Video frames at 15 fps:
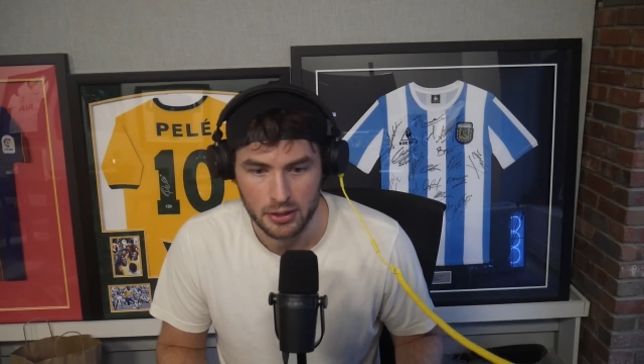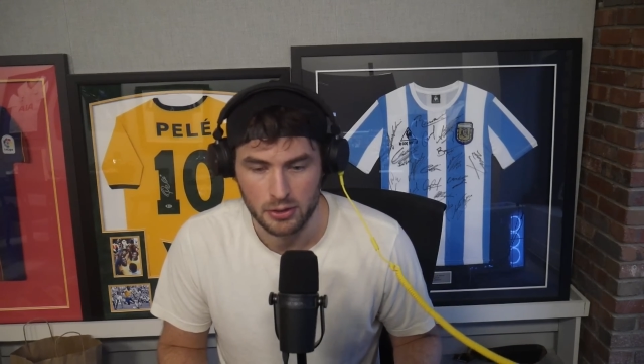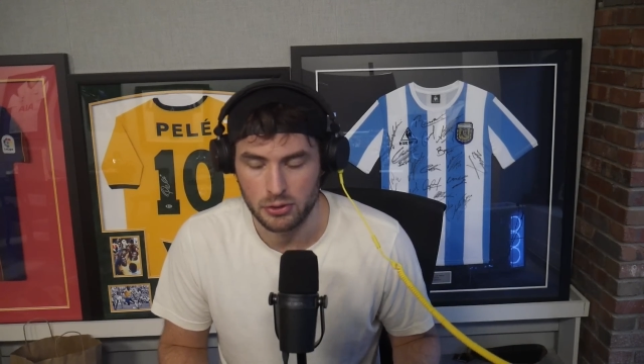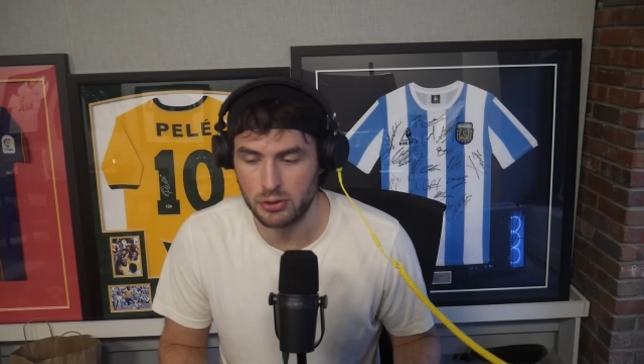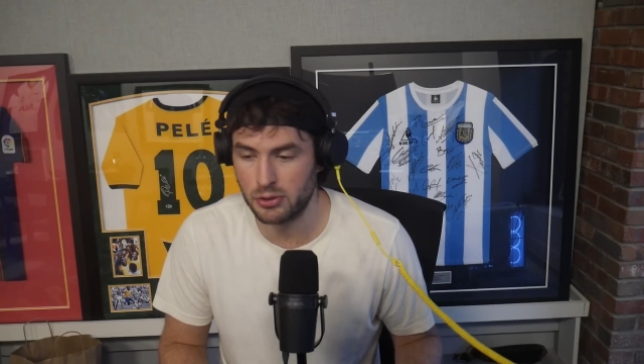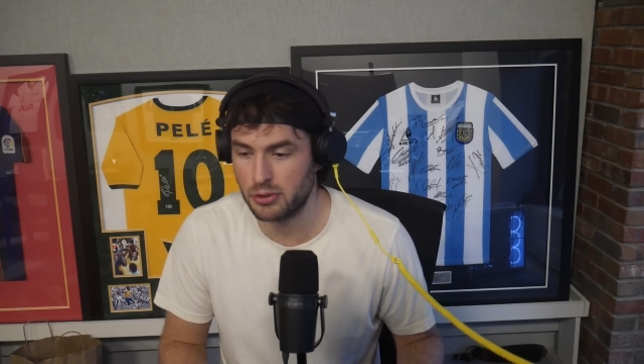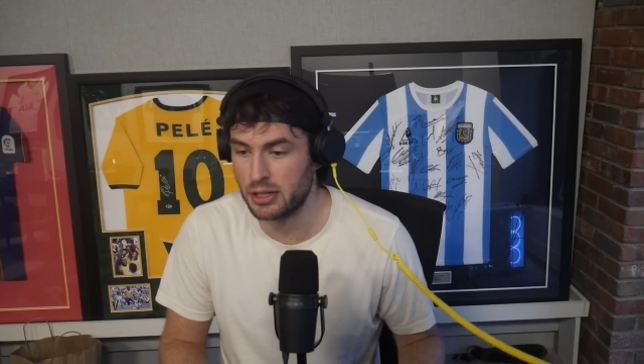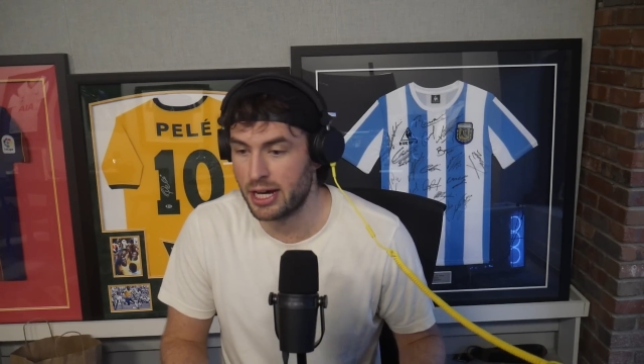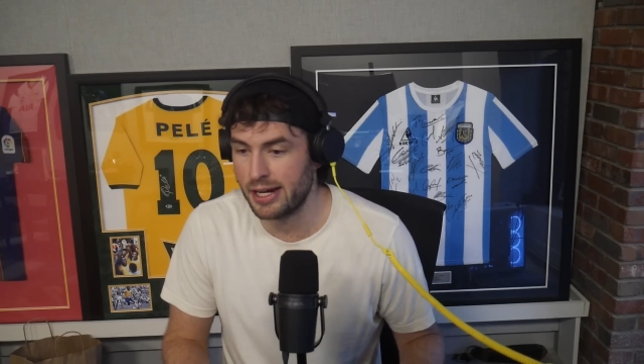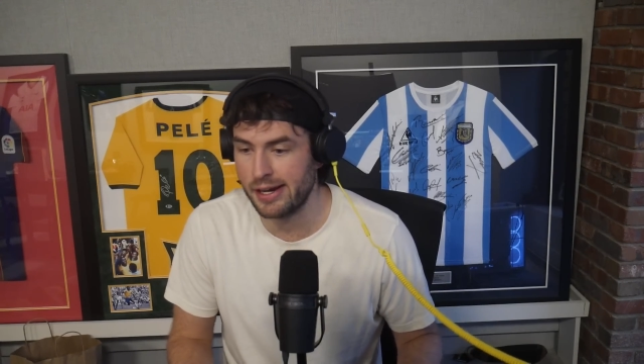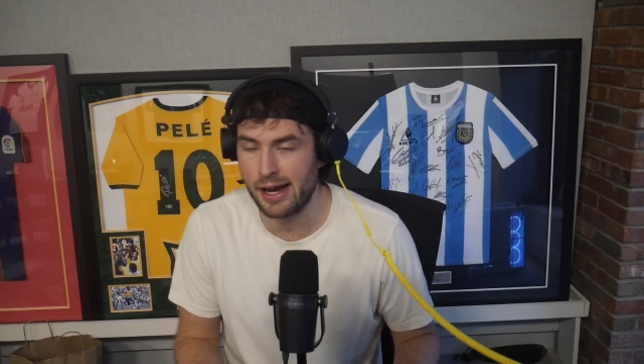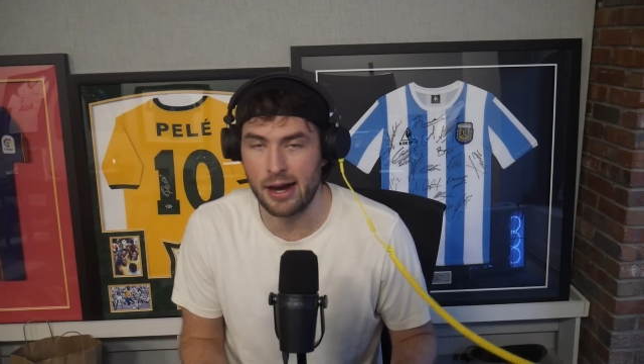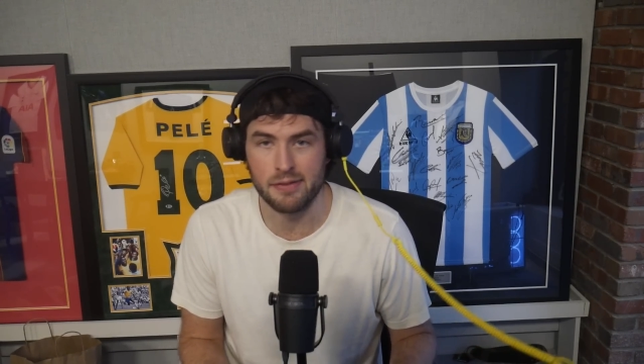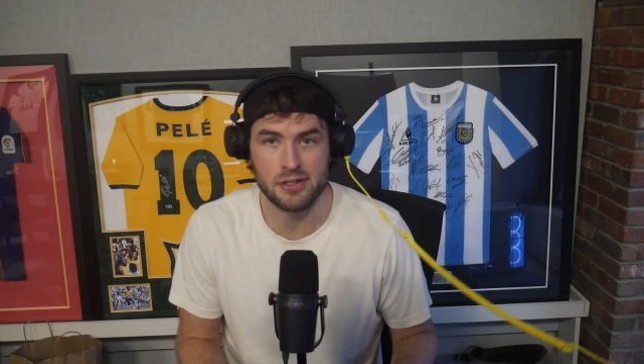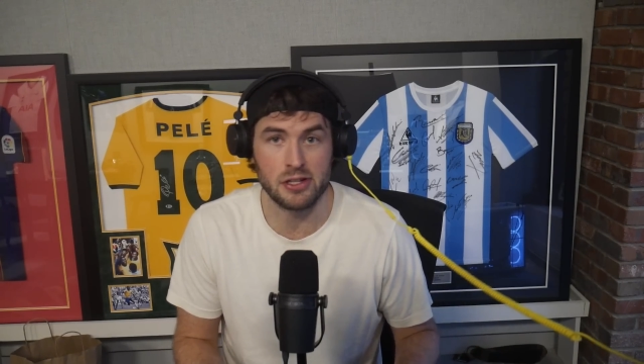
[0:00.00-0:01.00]
United,
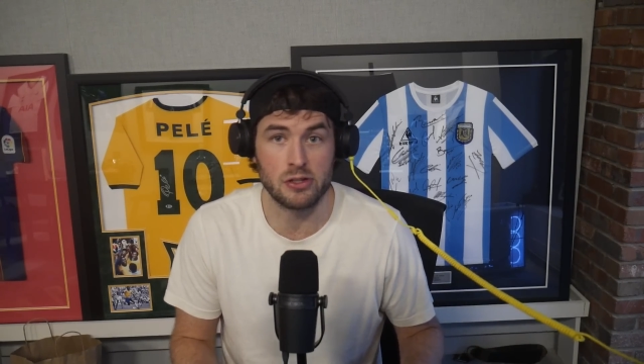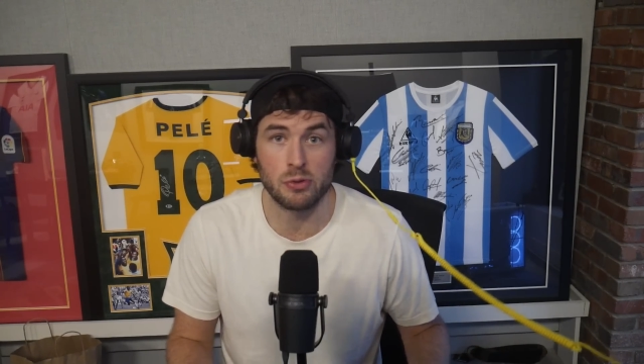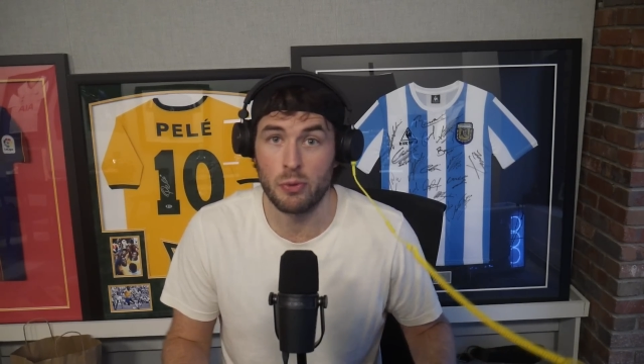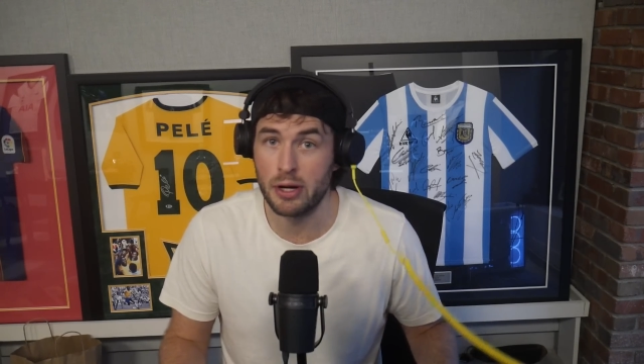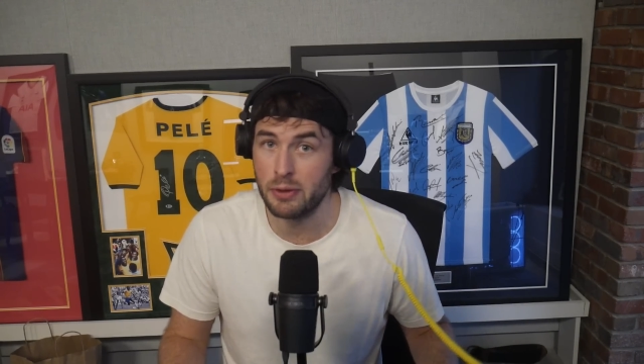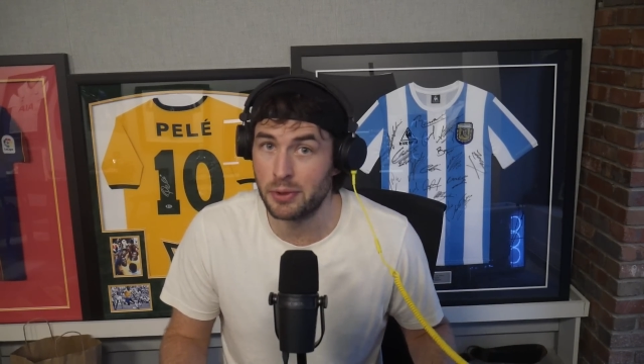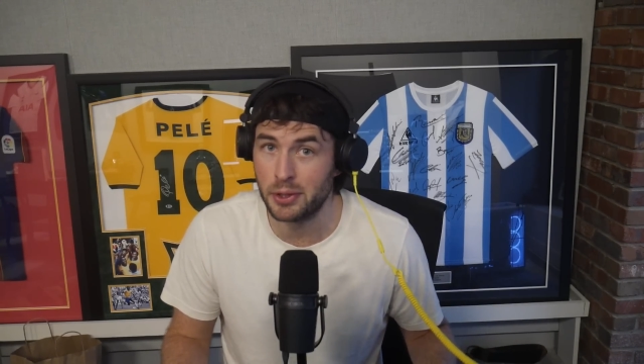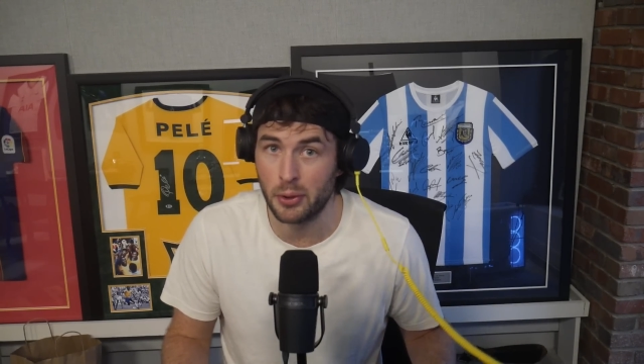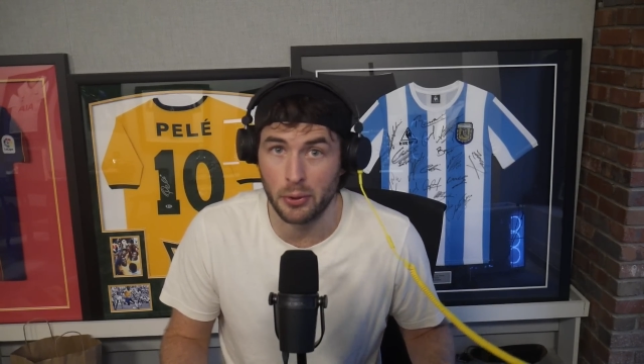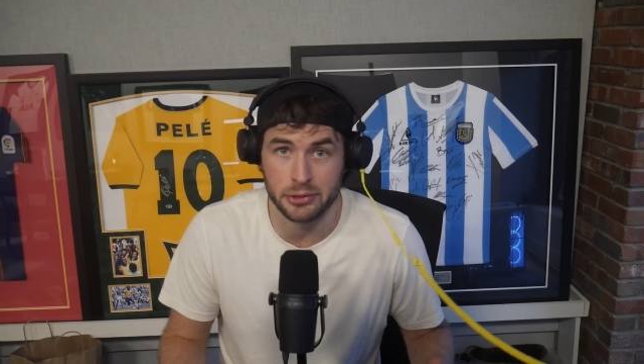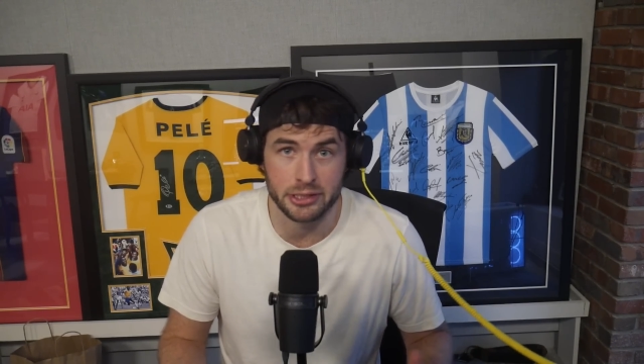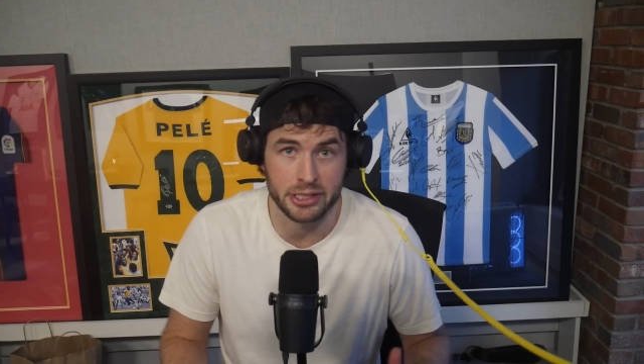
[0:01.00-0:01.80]
obviously 21 goals